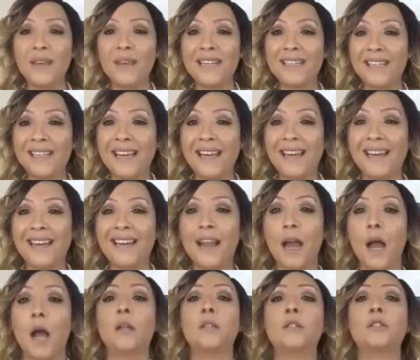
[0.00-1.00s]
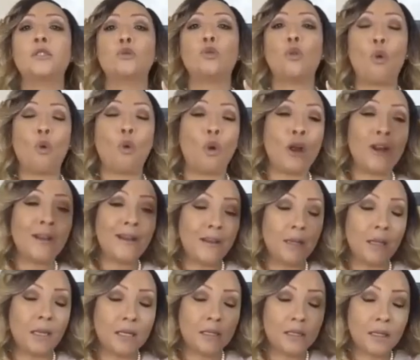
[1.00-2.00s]
an amount of money to be
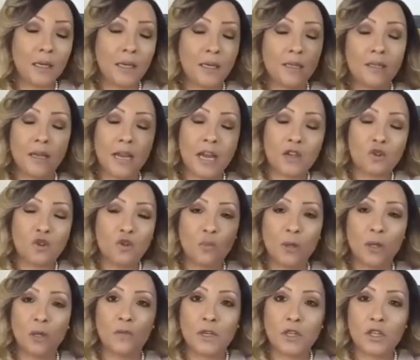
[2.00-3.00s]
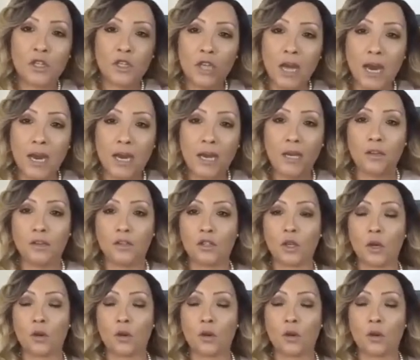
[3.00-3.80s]
paid to the third party,